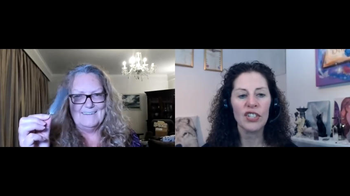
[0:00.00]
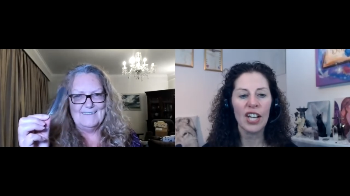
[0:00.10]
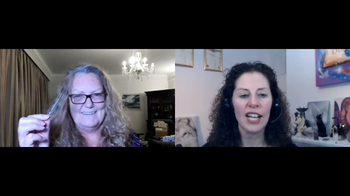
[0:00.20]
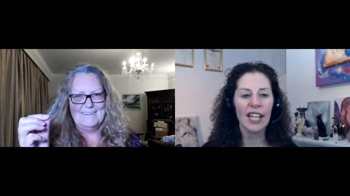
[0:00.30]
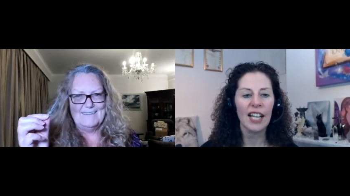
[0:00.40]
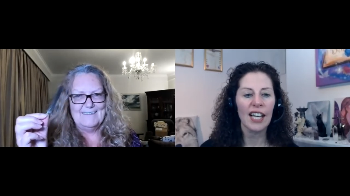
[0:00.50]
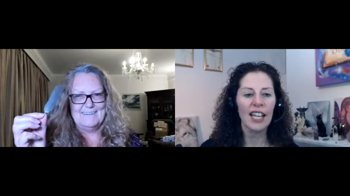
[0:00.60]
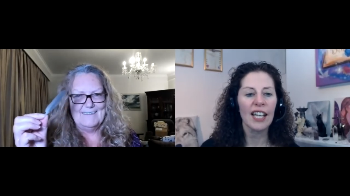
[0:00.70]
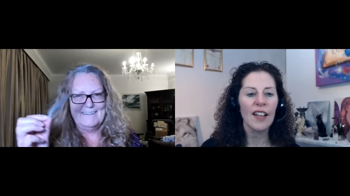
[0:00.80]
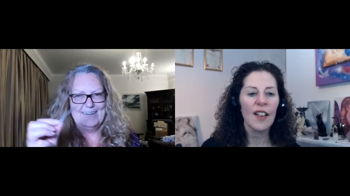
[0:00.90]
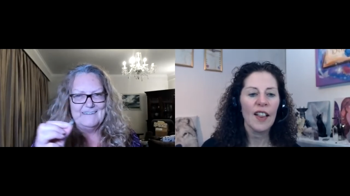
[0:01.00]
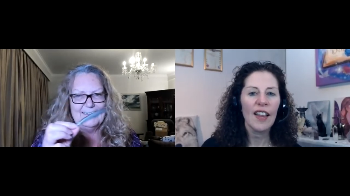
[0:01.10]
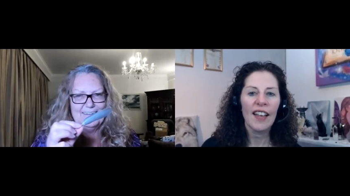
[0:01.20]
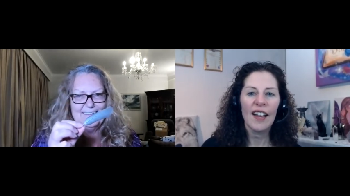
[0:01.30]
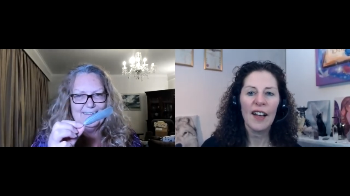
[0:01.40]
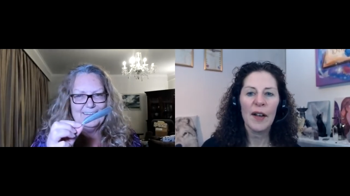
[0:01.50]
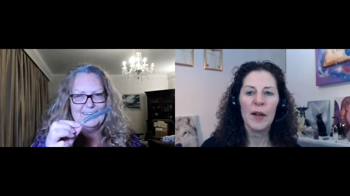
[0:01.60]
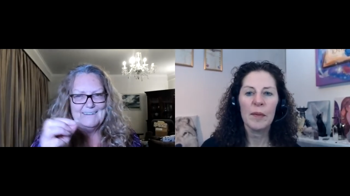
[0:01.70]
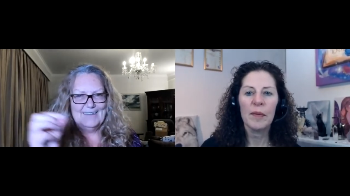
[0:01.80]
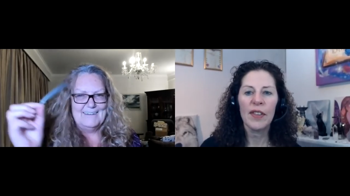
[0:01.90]
Speaker 1: angelically
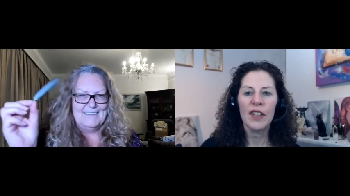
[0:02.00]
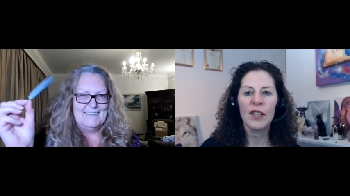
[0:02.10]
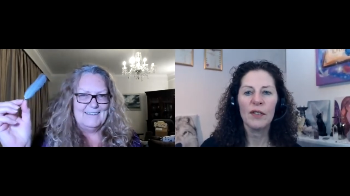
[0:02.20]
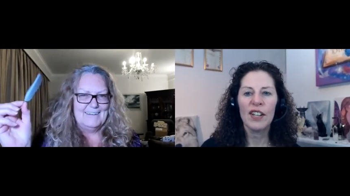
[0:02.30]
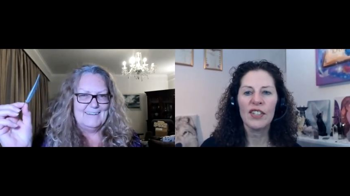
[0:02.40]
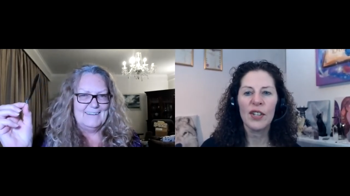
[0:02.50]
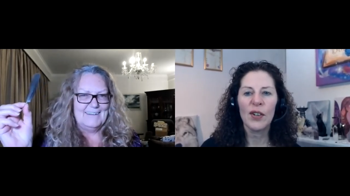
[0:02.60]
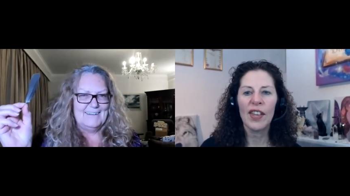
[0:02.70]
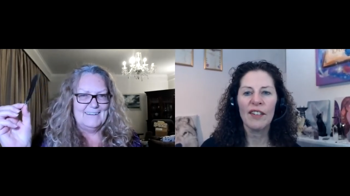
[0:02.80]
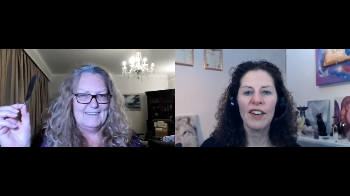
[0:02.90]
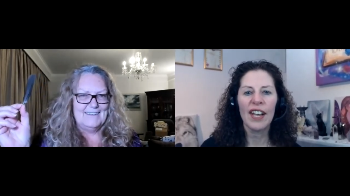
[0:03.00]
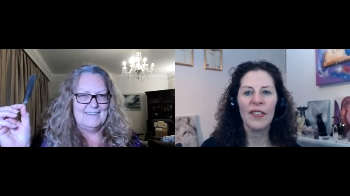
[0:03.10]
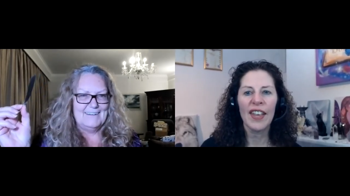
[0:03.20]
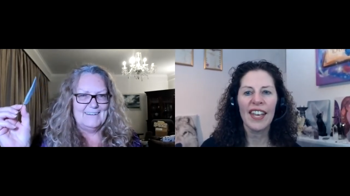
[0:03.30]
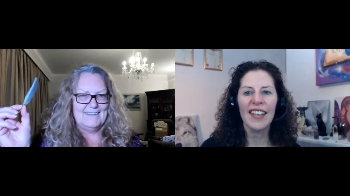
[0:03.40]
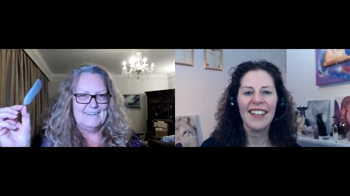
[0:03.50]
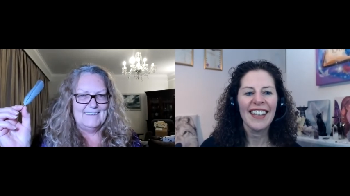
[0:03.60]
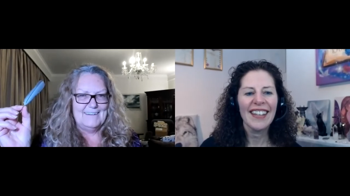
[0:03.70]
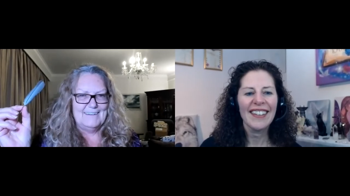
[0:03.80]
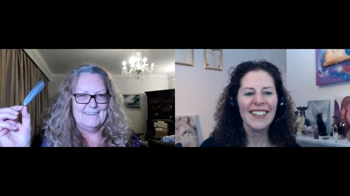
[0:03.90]
um, that you've actually got that around there.
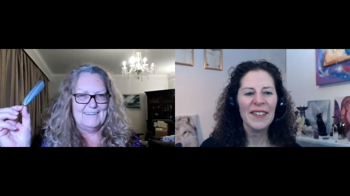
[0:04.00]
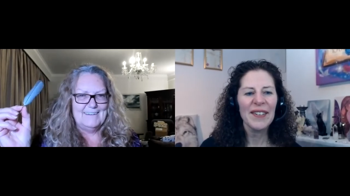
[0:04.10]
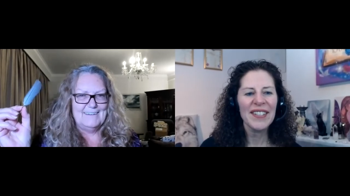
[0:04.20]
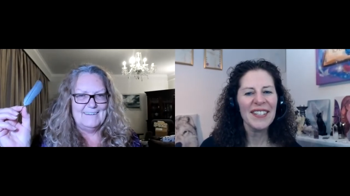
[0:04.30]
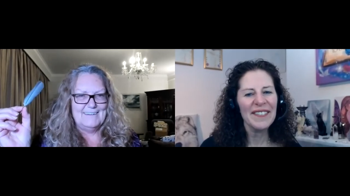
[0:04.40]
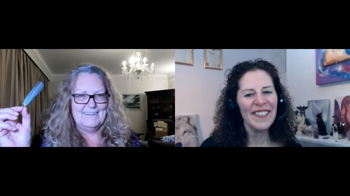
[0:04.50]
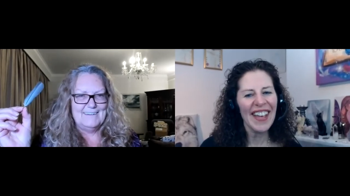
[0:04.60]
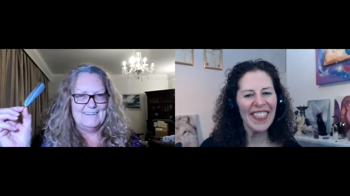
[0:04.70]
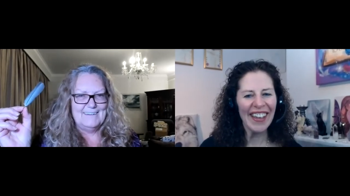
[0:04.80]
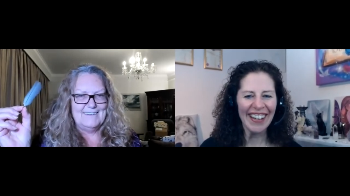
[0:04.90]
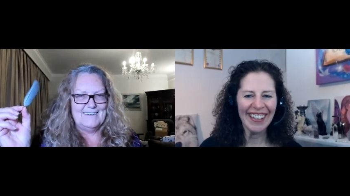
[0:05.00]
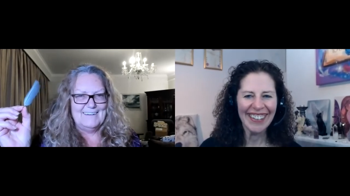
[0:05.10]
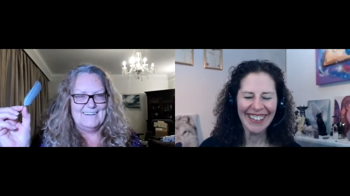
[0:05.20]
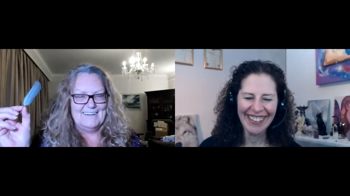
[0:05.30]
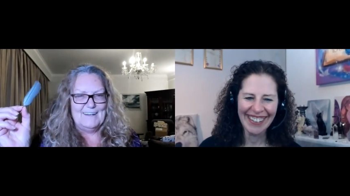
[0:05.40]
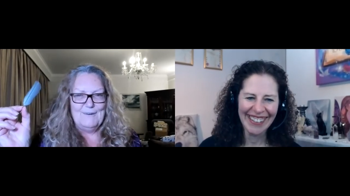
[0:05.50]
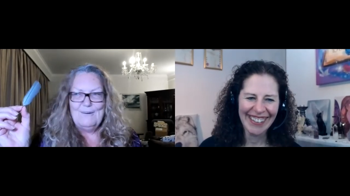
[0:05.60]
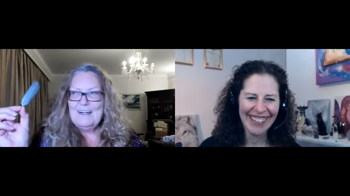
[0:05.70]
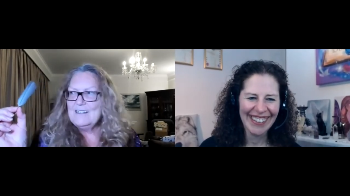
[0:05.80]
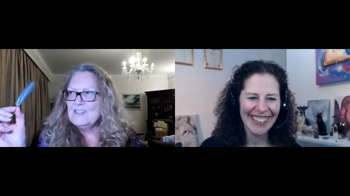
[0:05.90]
So, what's the feather?
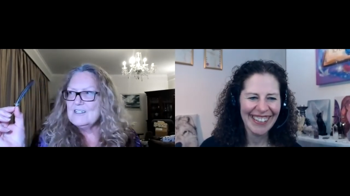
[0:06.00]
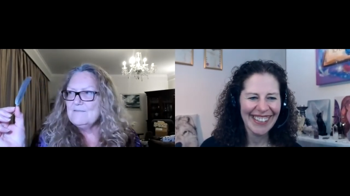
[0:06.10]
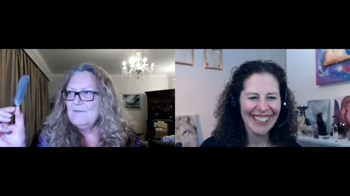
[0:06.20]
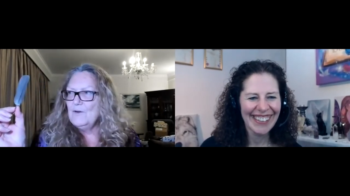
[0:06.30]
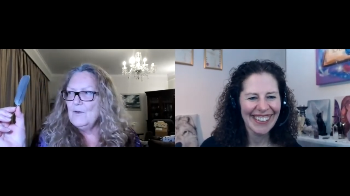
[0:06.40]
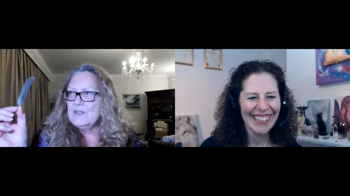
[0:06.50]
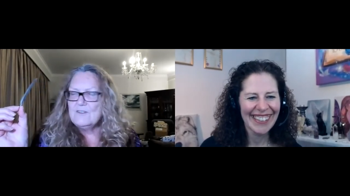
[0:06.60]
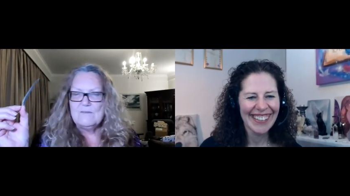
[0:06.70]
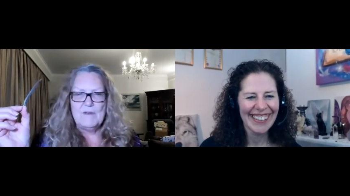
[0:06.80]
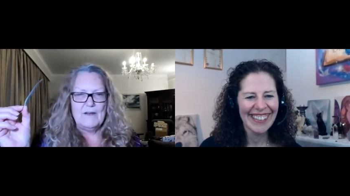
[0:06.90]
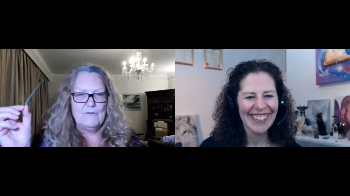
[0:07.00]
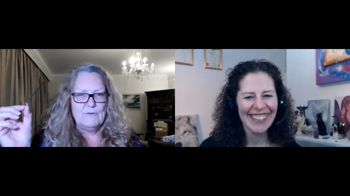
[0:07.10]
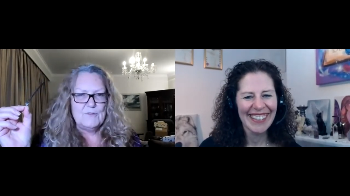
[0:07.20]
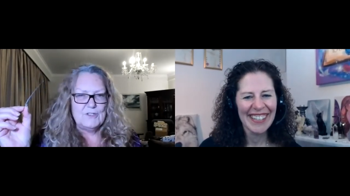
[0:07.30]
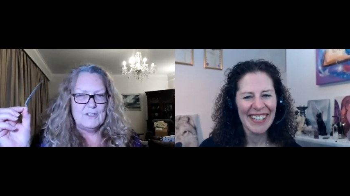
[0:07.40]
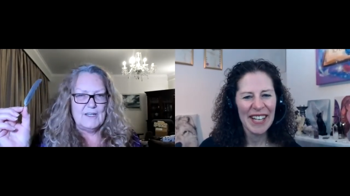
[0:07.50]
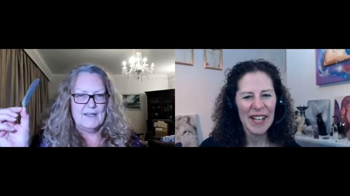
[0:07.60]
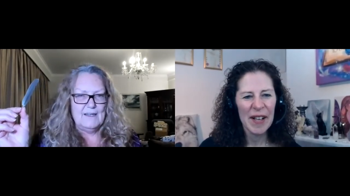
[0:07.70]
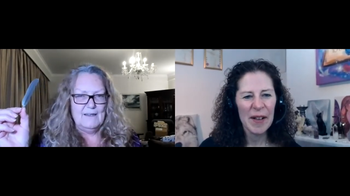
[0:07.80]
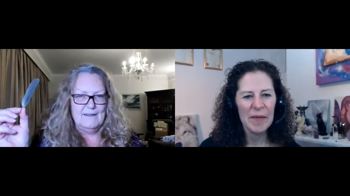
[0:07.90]
Speaker 2: Well, it just flew into my room
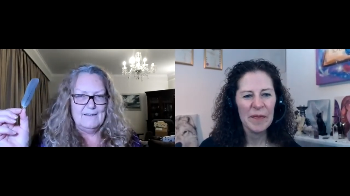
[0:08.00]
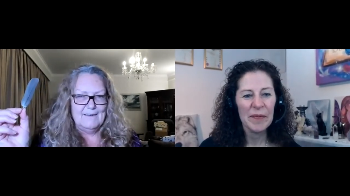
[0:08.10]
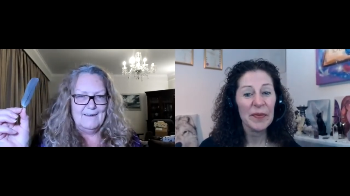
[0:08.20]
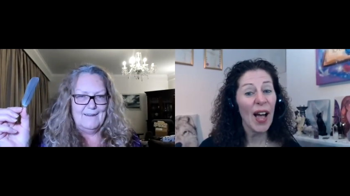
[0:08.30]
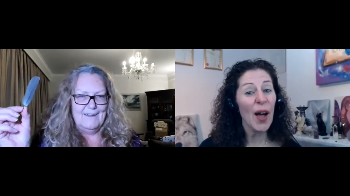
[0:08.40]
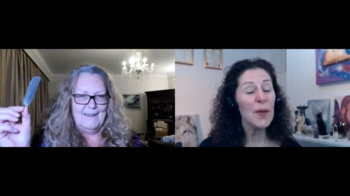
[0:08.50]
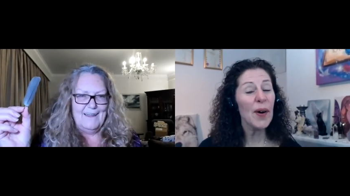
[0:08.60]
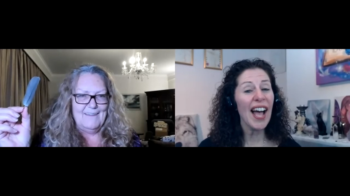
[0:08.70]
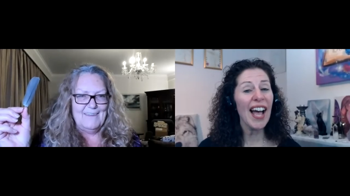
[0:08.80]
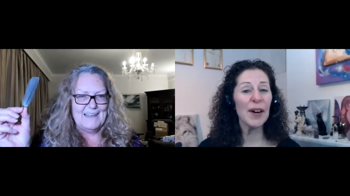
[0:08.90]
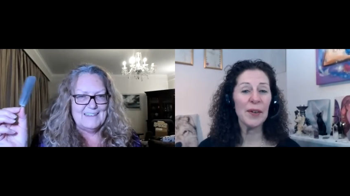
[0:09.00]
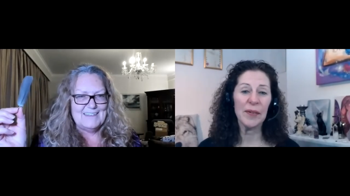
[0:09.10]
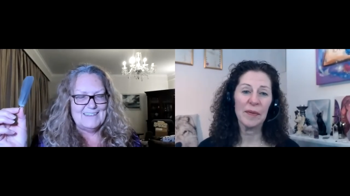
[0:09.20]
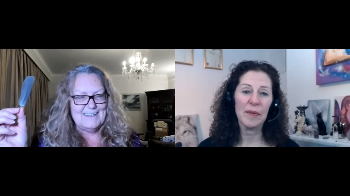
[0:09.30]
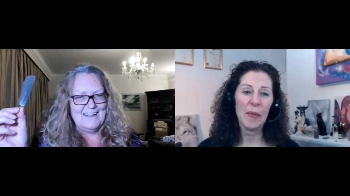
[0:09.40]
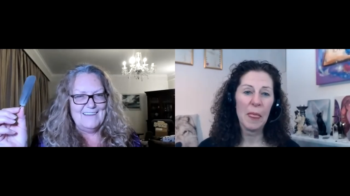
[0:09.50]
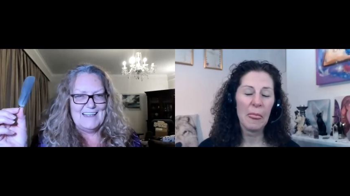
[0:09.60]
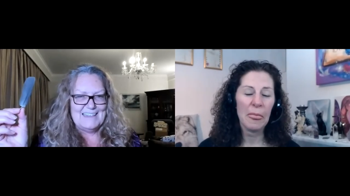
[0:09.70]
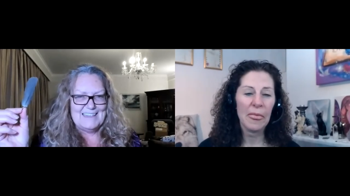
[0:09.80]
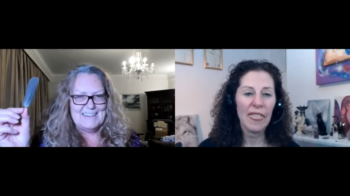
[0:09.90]
today. Oh, wow. And,
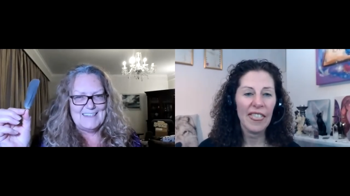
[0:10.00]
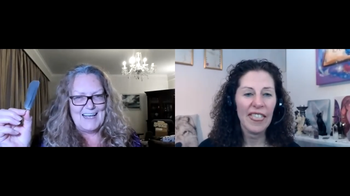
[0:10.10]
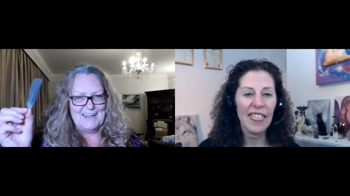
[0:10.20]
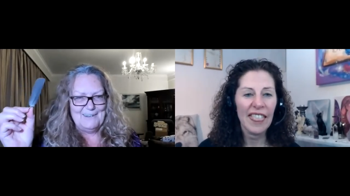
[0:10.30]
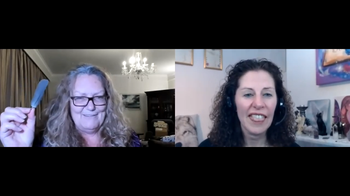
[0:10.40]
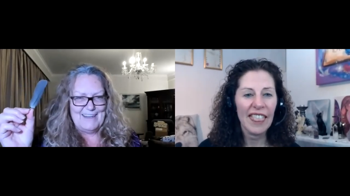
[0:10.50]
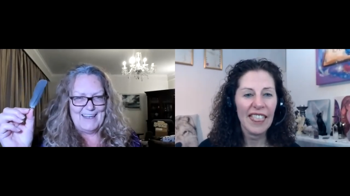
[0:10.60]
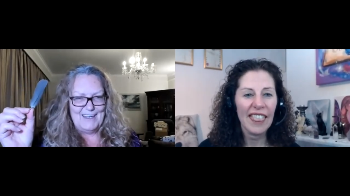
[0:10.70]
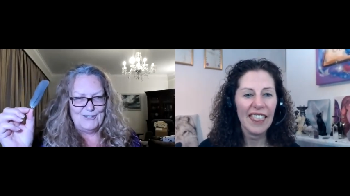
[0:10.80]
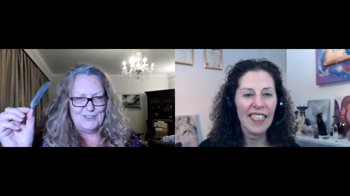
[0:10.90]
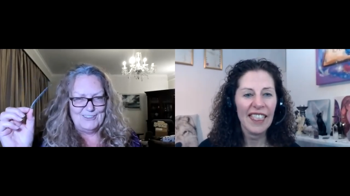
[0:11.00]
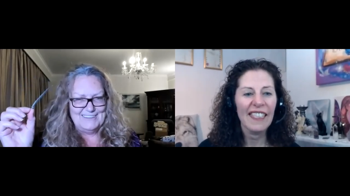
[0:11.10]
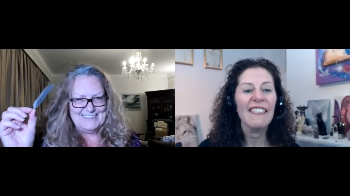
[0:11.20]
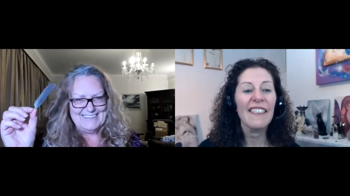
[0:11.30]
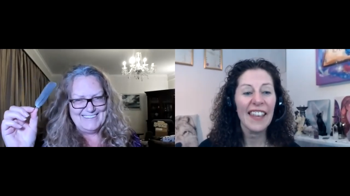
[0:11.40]
that's the sign of the angels.